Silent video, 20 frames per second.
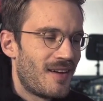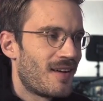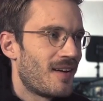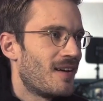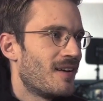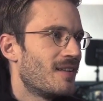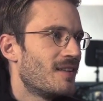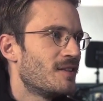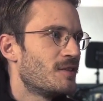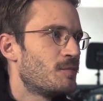
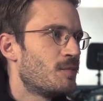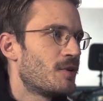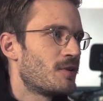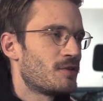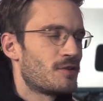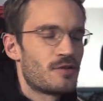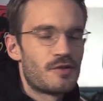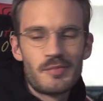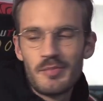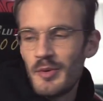Okay, let's put
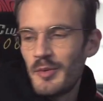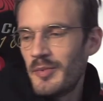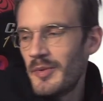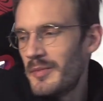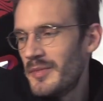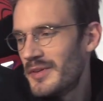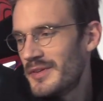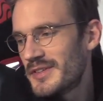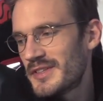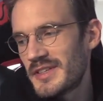on some
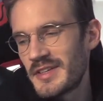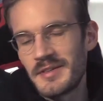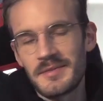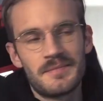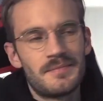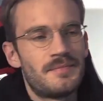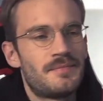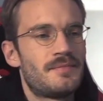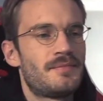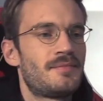spoopy music.
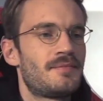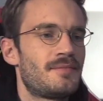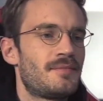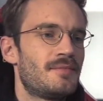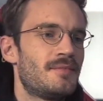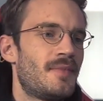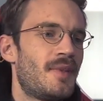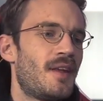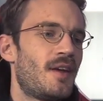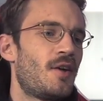
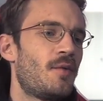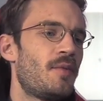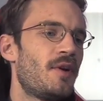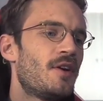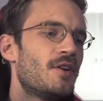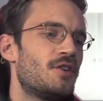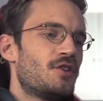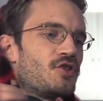Could be good